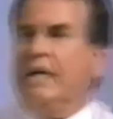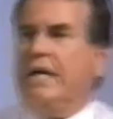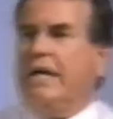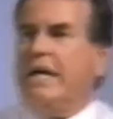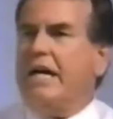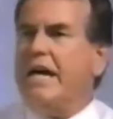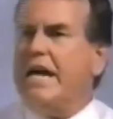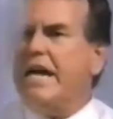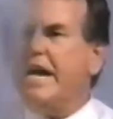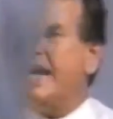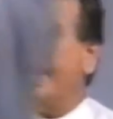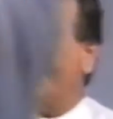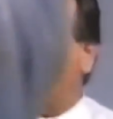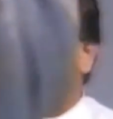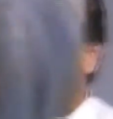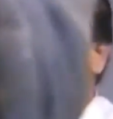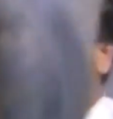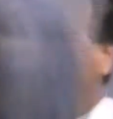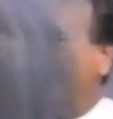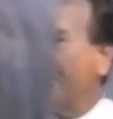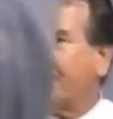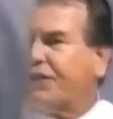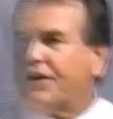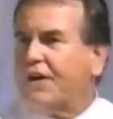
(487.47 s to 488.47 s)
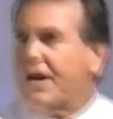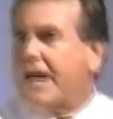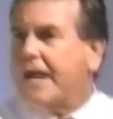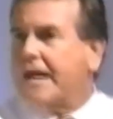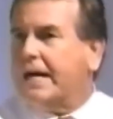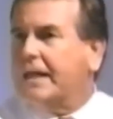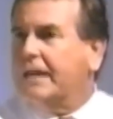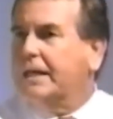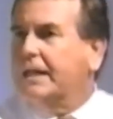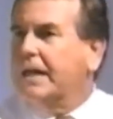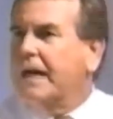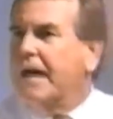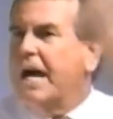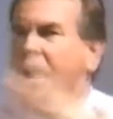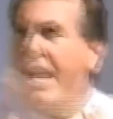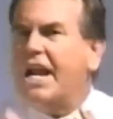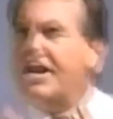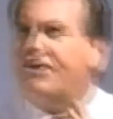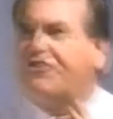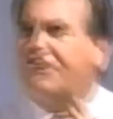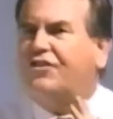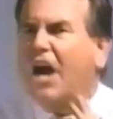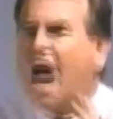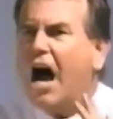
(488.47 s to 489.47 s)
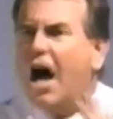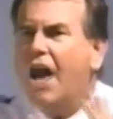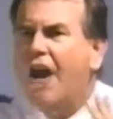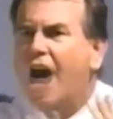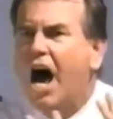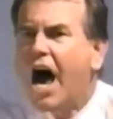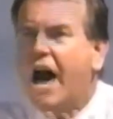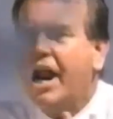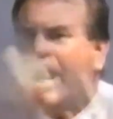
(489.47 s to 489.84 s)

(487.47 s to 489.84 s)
any deadly thing, and it shall not